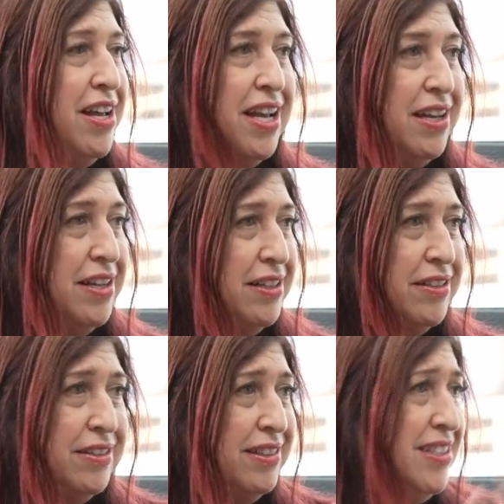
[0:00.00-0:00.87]
It's
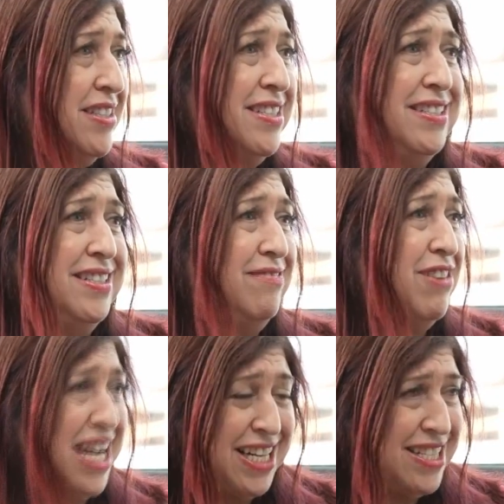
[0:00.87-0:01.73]
true. It's just
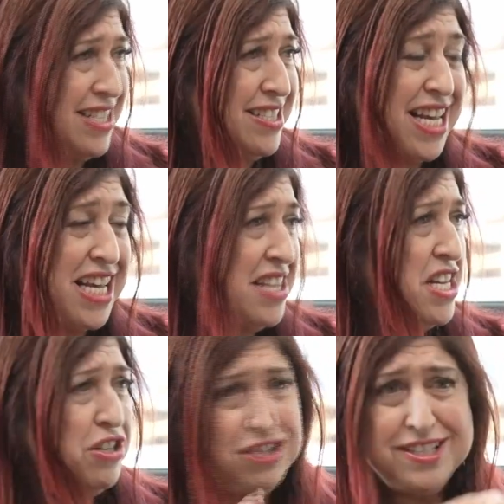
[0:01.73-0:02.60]
Absolutely right. It's just true. like
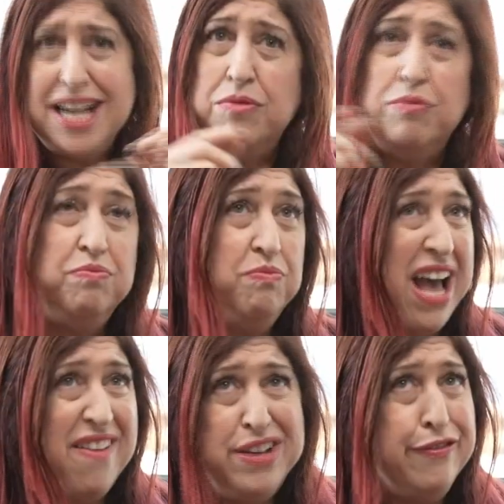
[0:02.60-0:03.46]
then you're just like
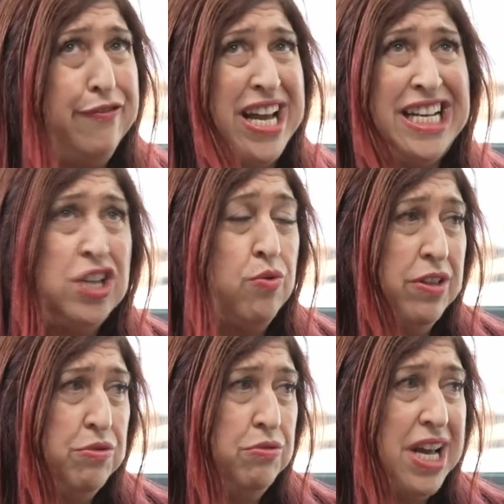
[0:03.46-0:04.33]
having fun
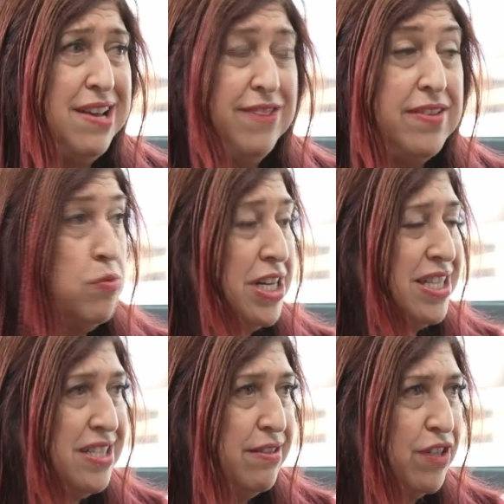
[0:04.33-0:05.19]
going through life, even
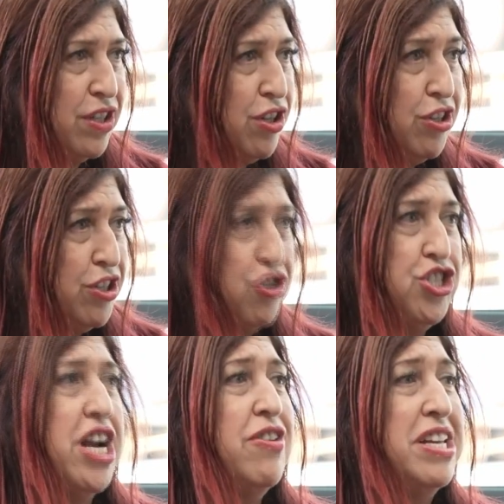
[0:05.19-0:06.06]
when it's Absolutely. difficult.
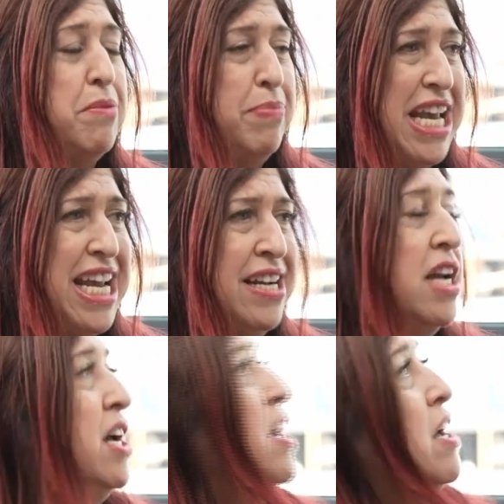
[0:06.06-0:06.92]
You're oh, sharing totally, the
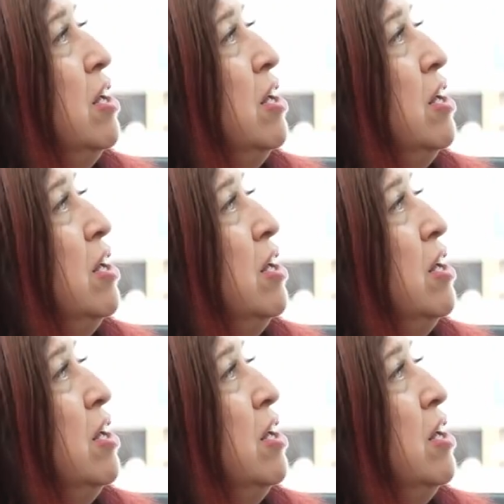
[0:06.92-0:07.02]
pain. Yeah.